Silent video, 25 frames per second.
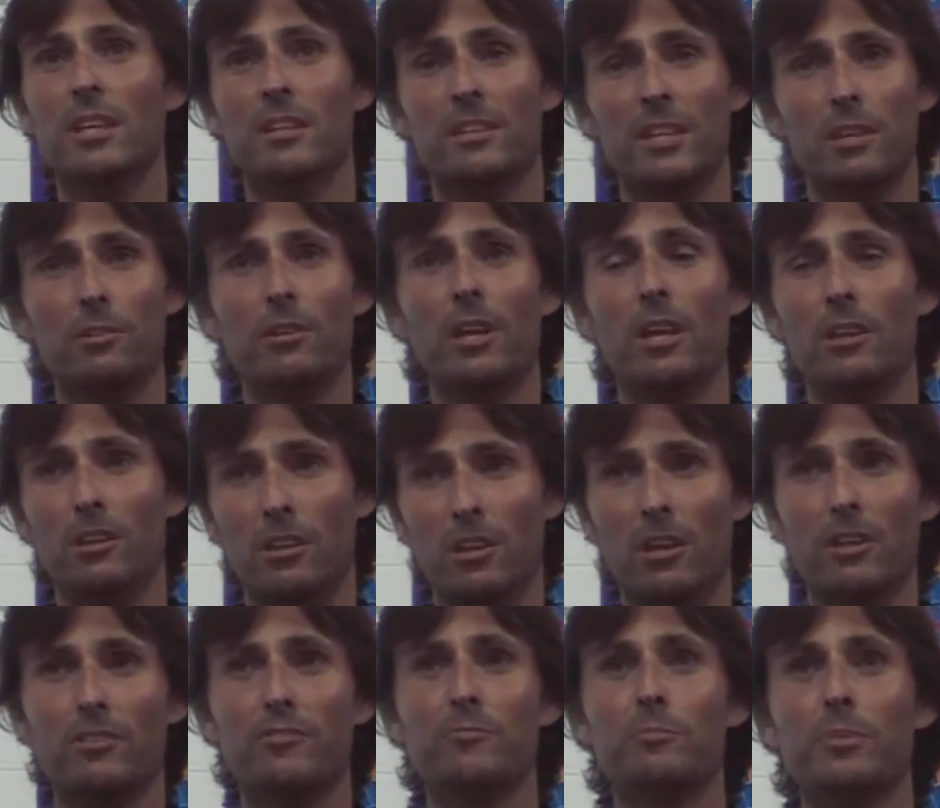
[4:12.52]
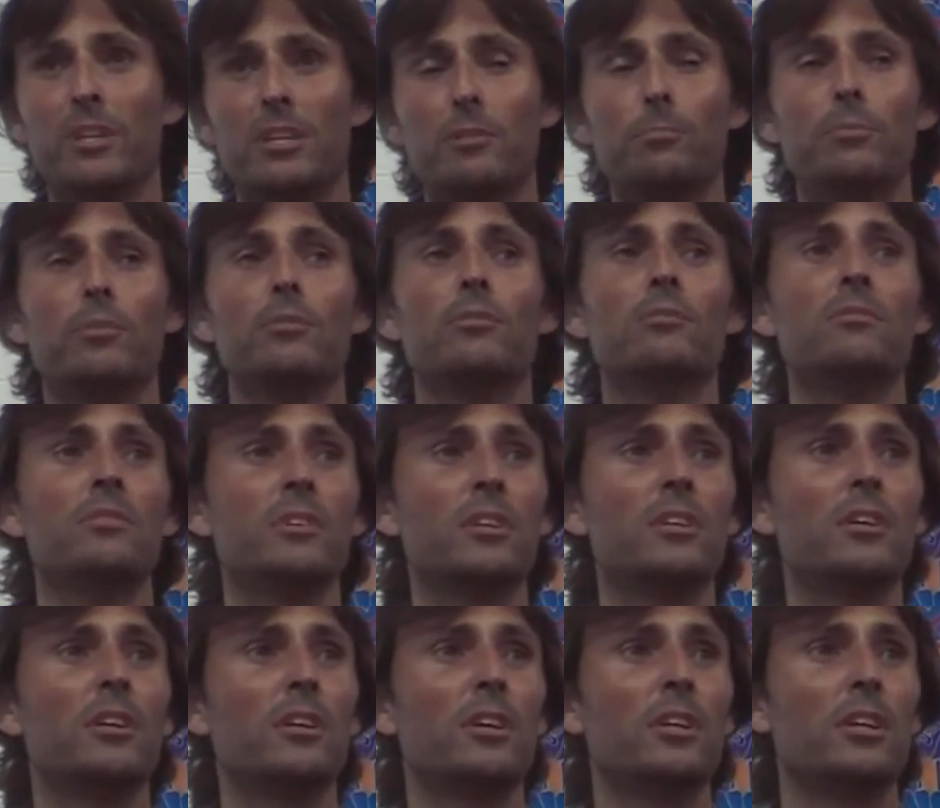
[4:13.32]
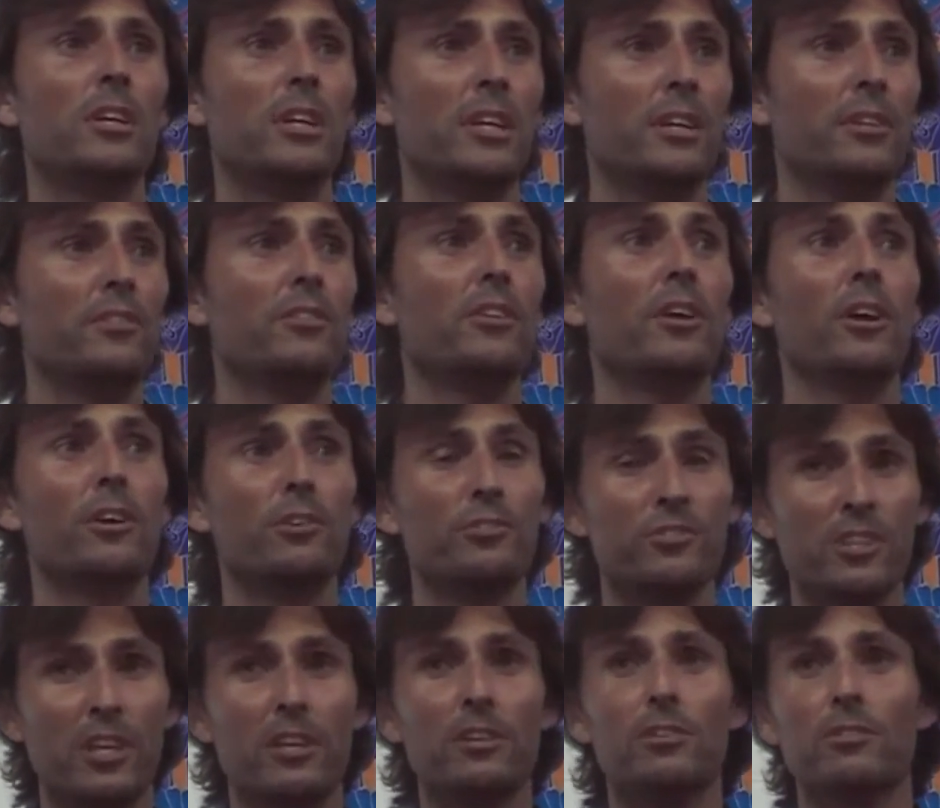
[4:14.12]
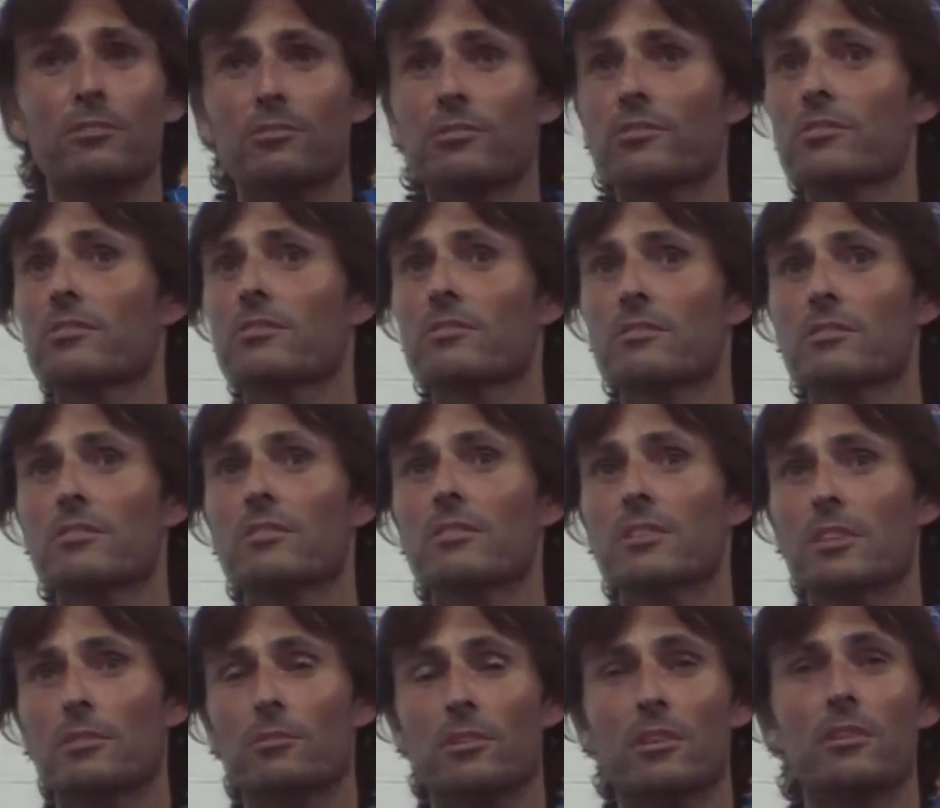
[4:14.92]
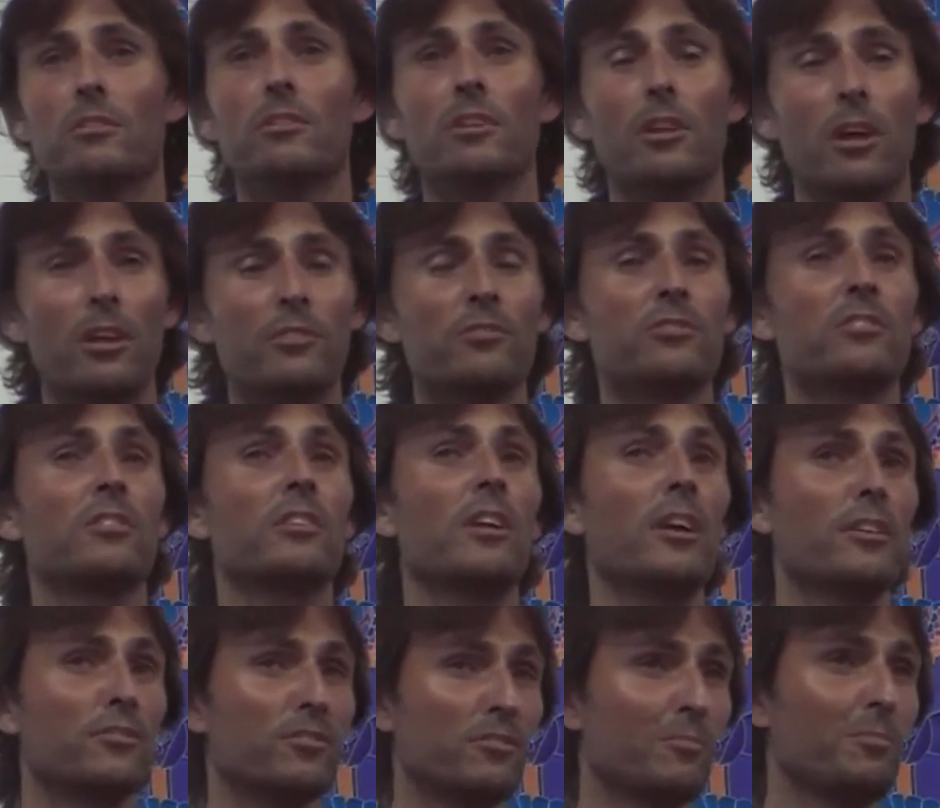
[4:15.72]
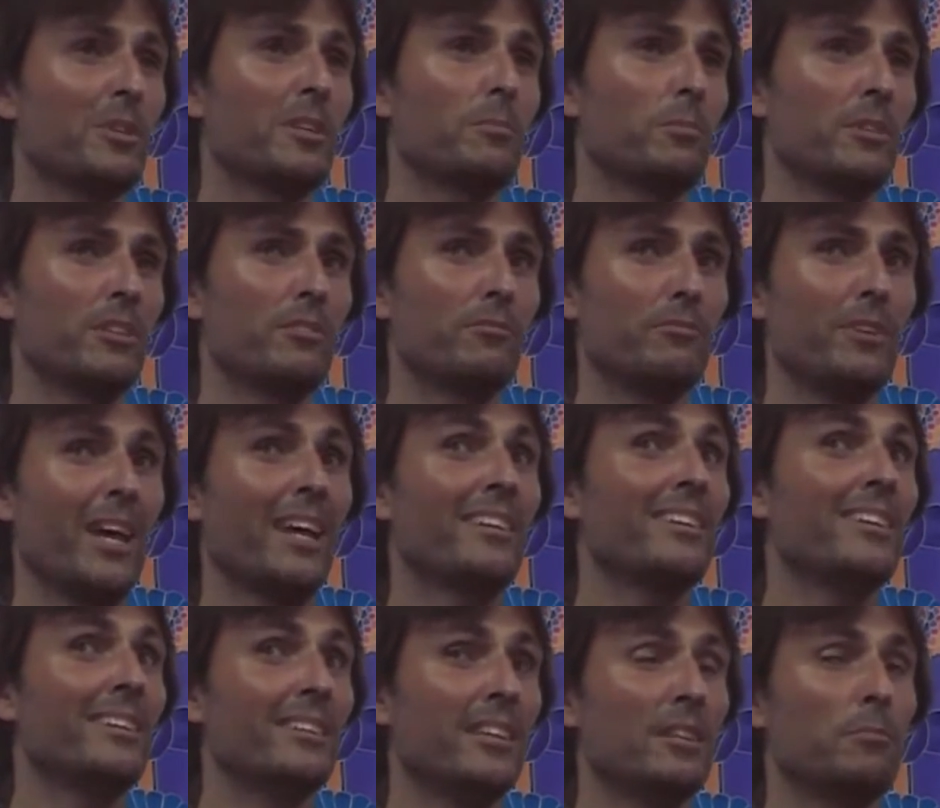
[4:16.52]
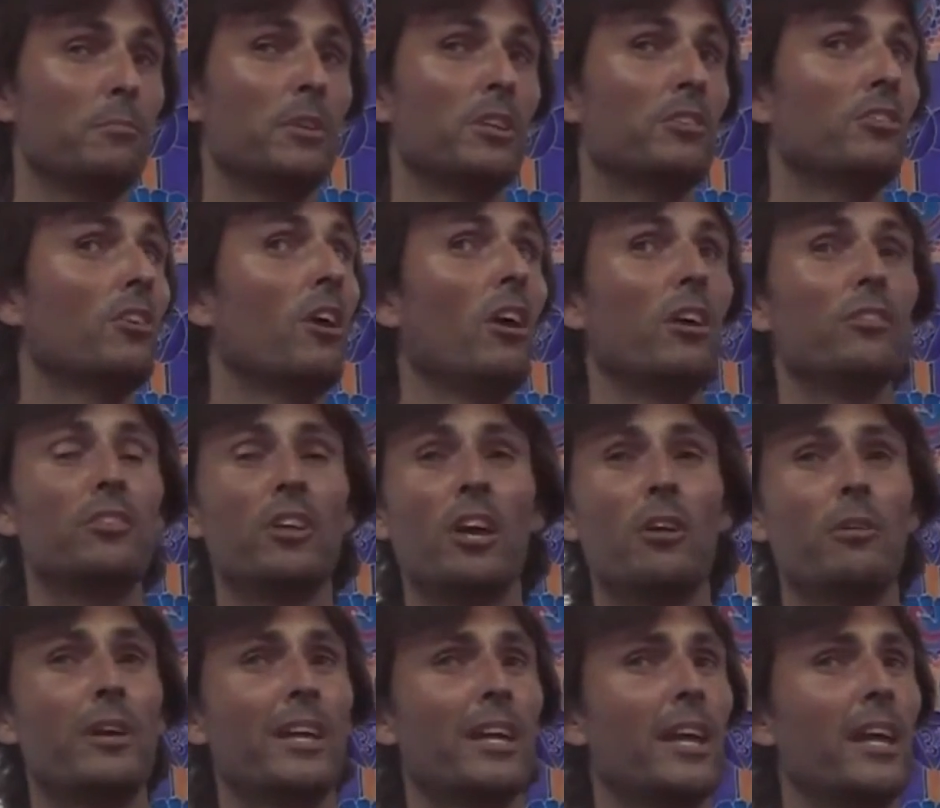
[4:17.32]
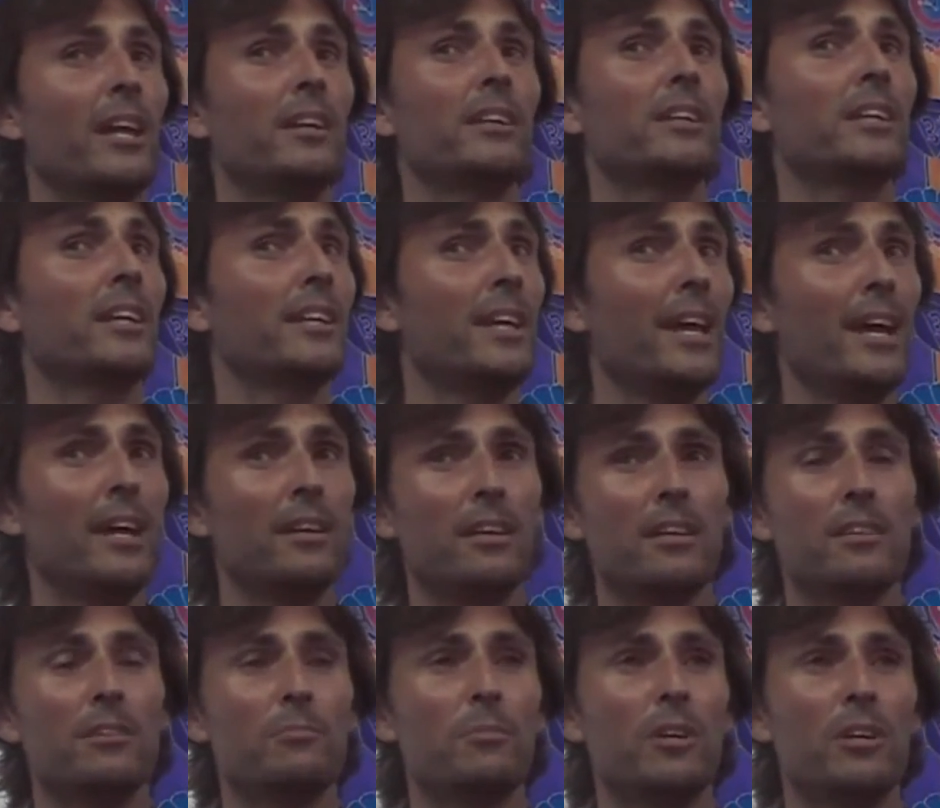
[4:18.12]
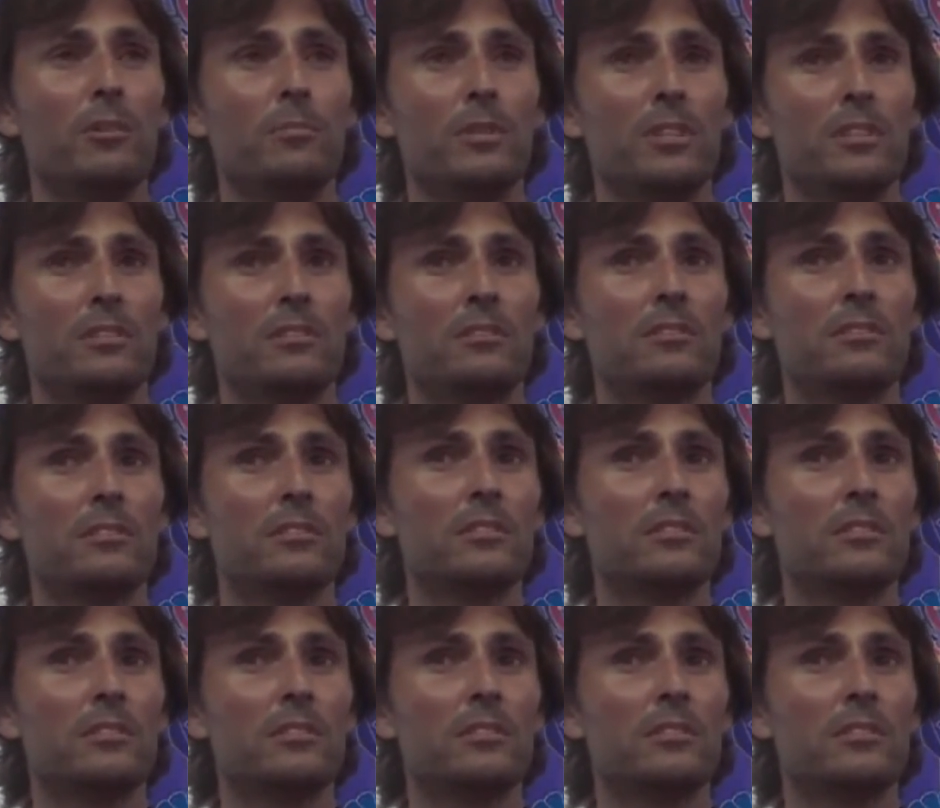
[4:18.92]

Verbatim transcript: that there are a lot of people in those hells. There are lots and lots of people, in fact, in them and not knowing how to get out at the moment.